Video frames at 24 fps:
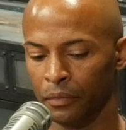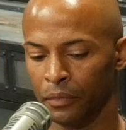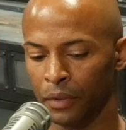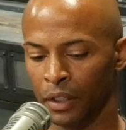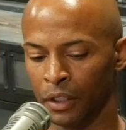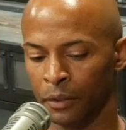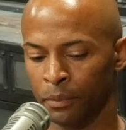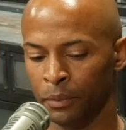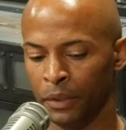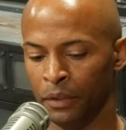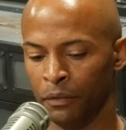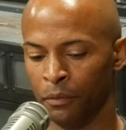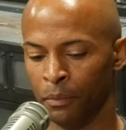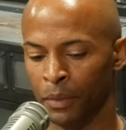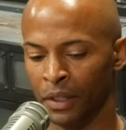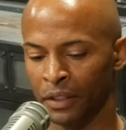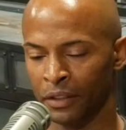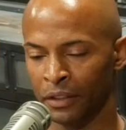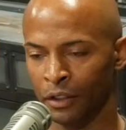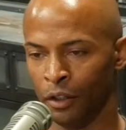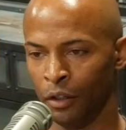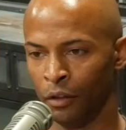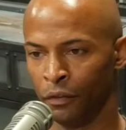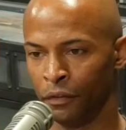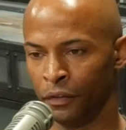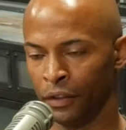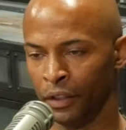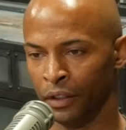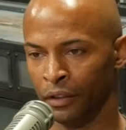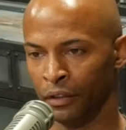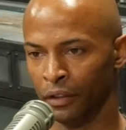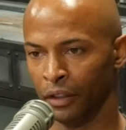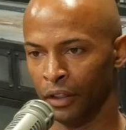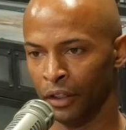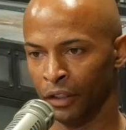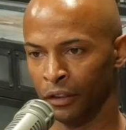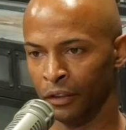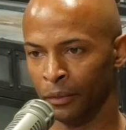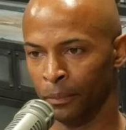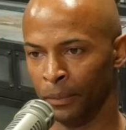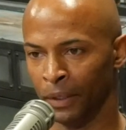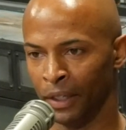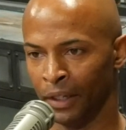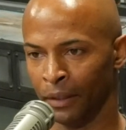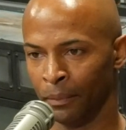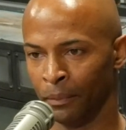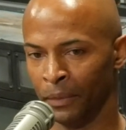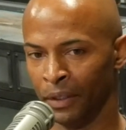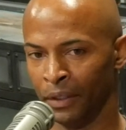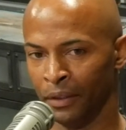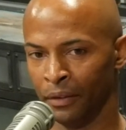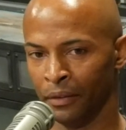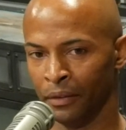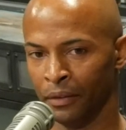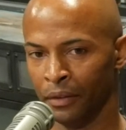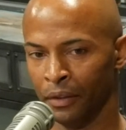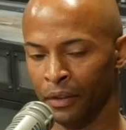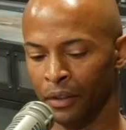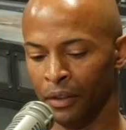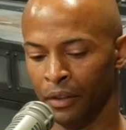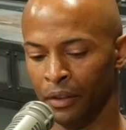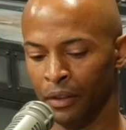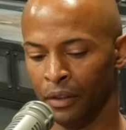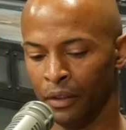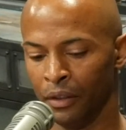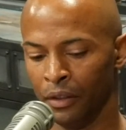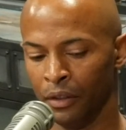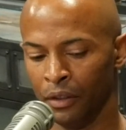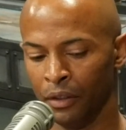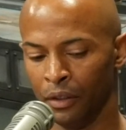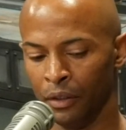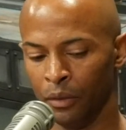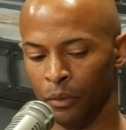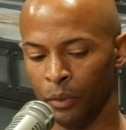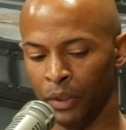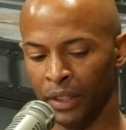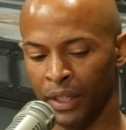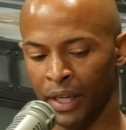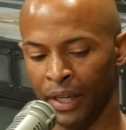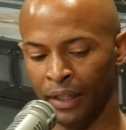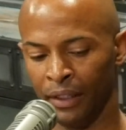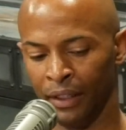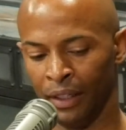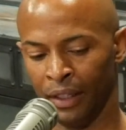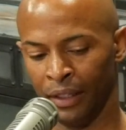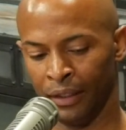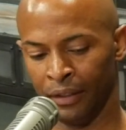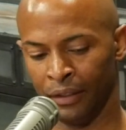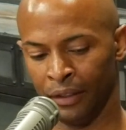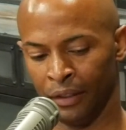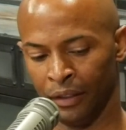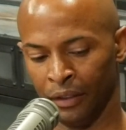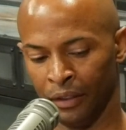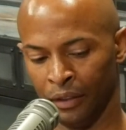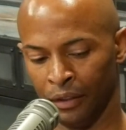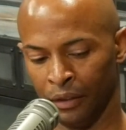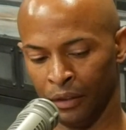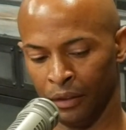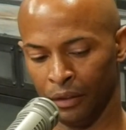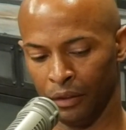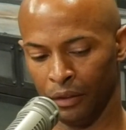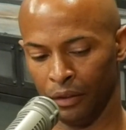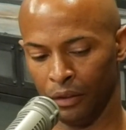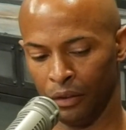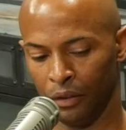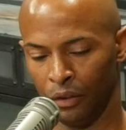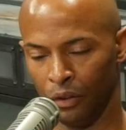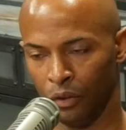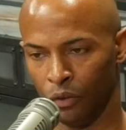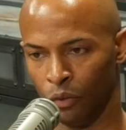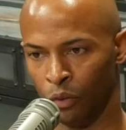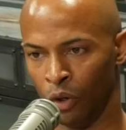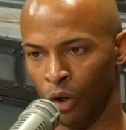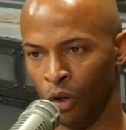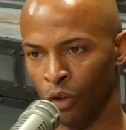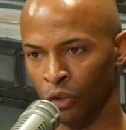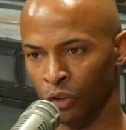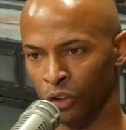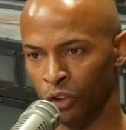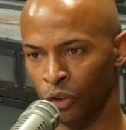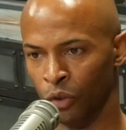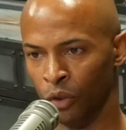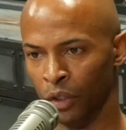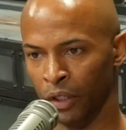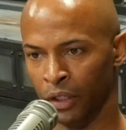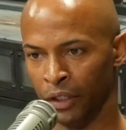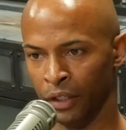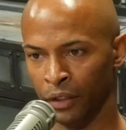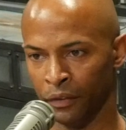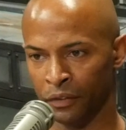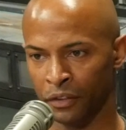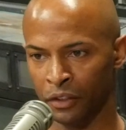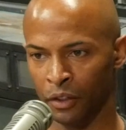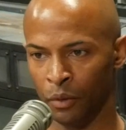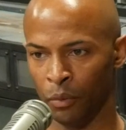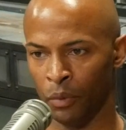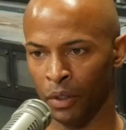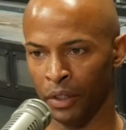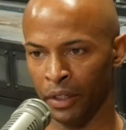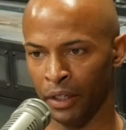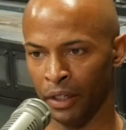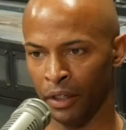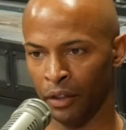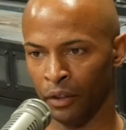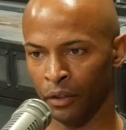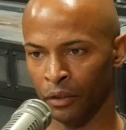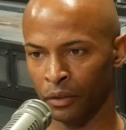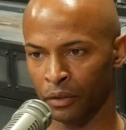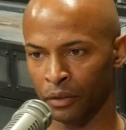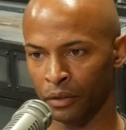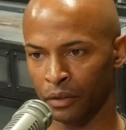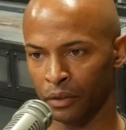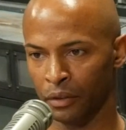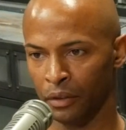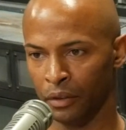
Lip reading: I speak for myself and other black men, we can't let the wrongdoing of someone else